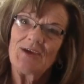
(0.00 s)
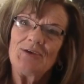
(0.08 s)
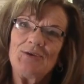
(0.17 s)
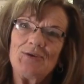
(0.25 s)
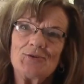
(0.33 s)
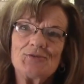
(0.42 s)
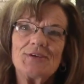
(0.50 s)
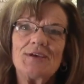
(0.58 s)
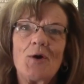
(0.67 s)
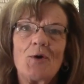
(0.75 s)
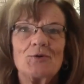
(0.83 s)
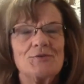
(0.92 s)
Usually
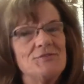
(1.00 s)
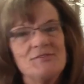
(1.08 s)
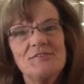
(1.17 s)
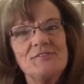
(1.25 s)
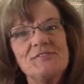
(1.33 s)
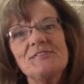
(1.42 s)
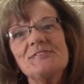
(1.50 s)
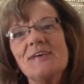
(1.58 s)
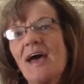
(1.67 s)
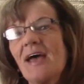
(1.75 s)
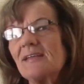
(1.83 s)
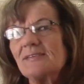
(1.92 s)
owners just
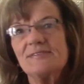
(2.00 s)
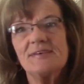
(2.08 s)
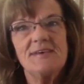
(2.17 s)
decide it's